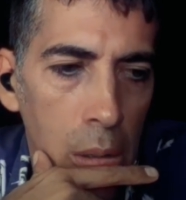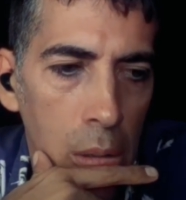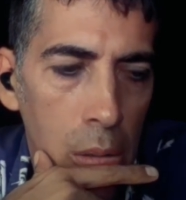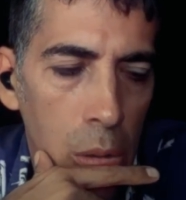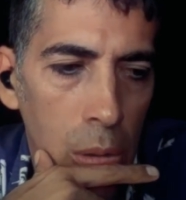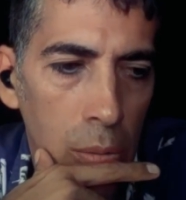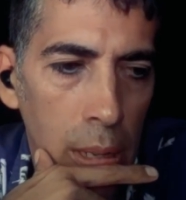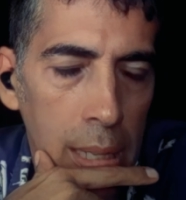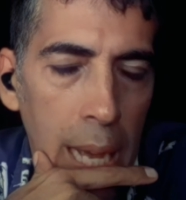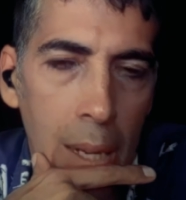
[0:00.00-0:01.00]
sort of
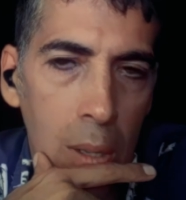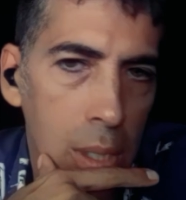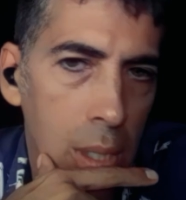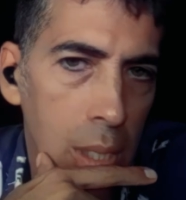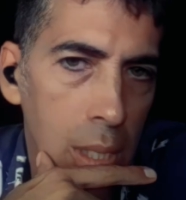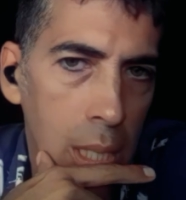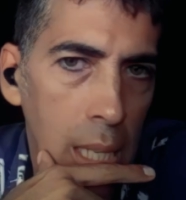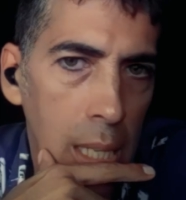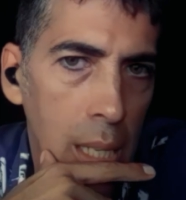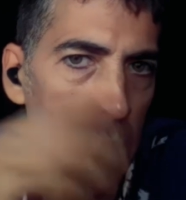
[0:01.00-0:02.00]
like tackle a
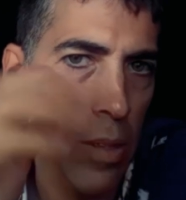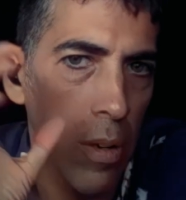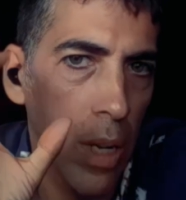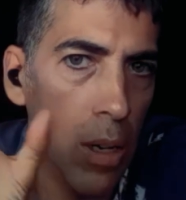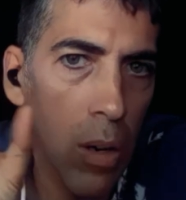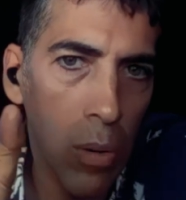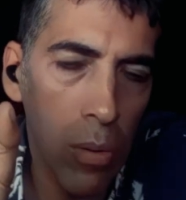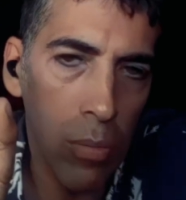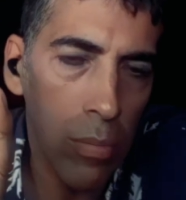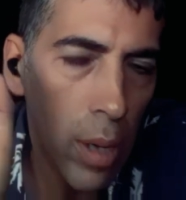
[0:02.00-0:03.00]
scene, and then you're like,
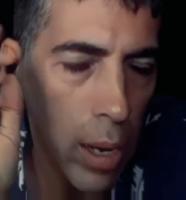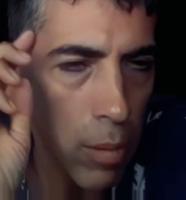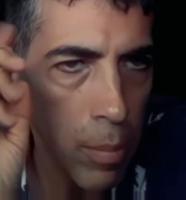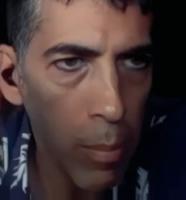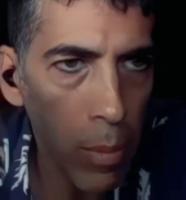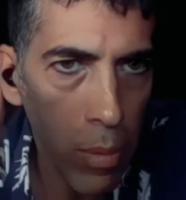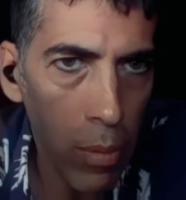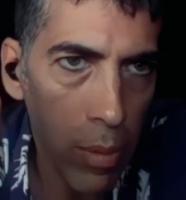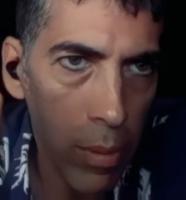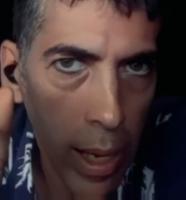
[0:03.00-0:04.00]
oh, I
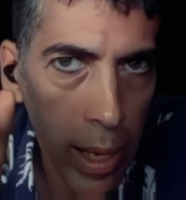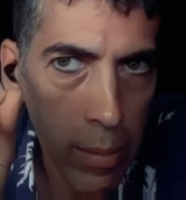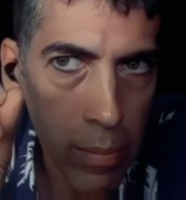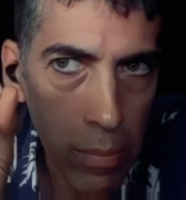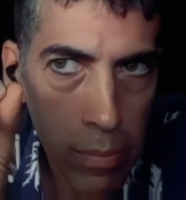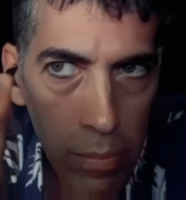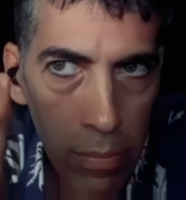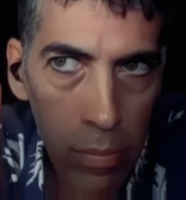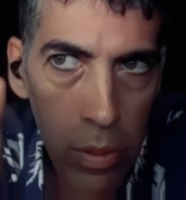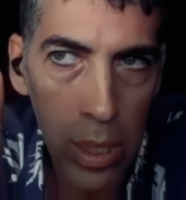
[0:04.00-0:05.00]
remember that
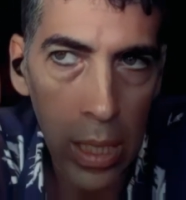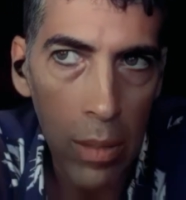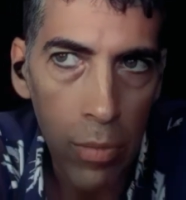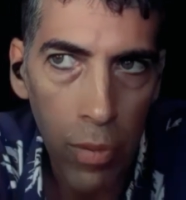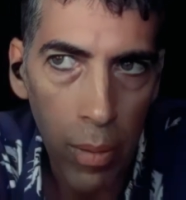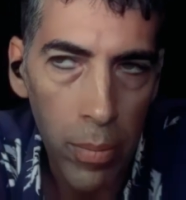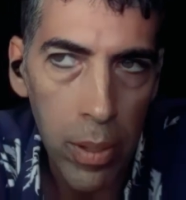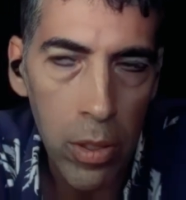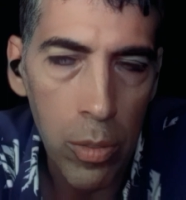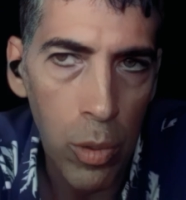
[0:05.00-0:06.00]
scene from
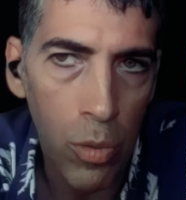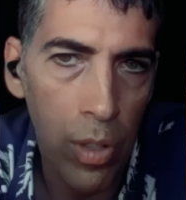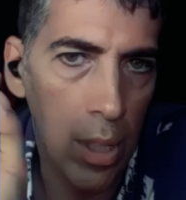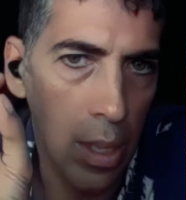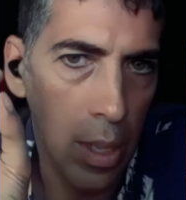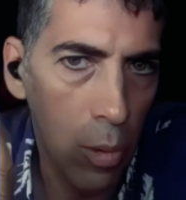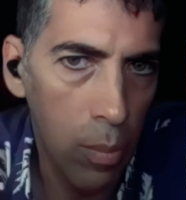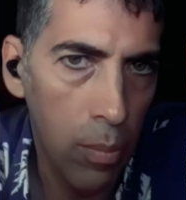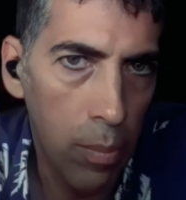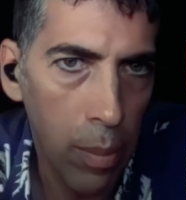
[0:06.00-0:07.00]
this movie, and it
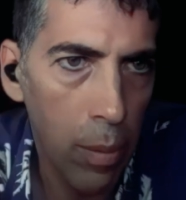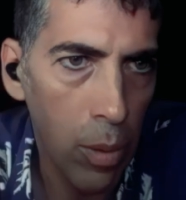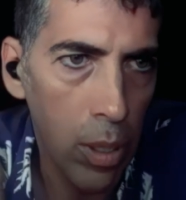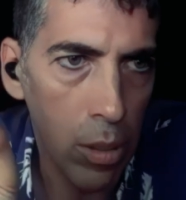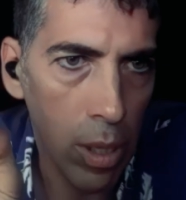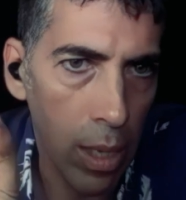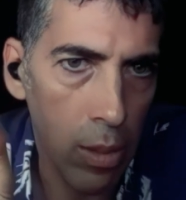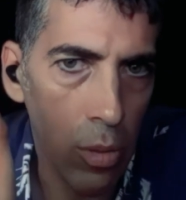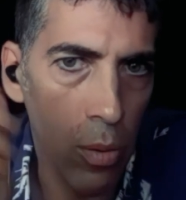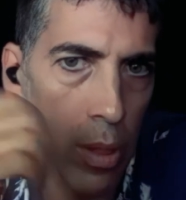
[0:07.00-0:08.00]
would maybe we could
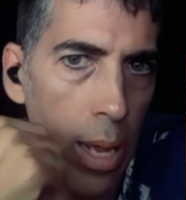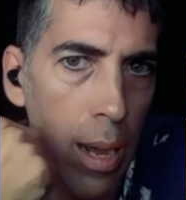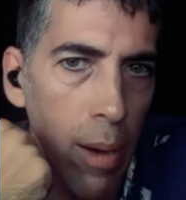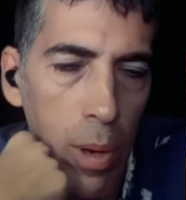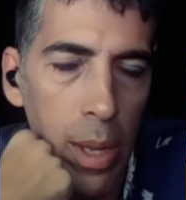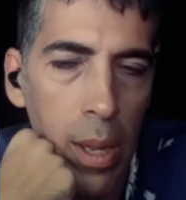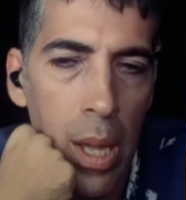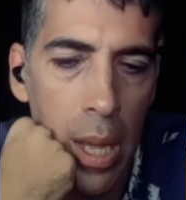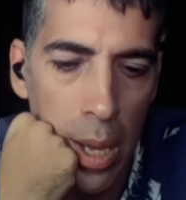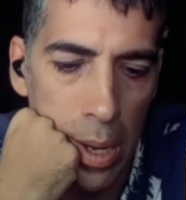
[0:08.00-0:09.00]
kind of do it that way.
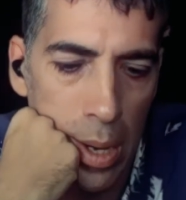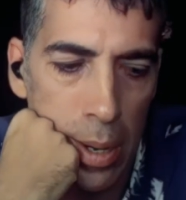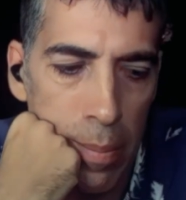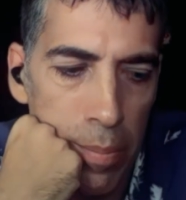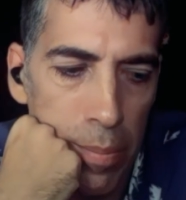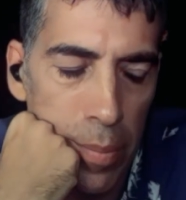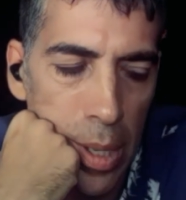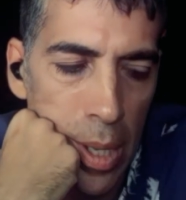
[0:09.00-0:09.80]
Um,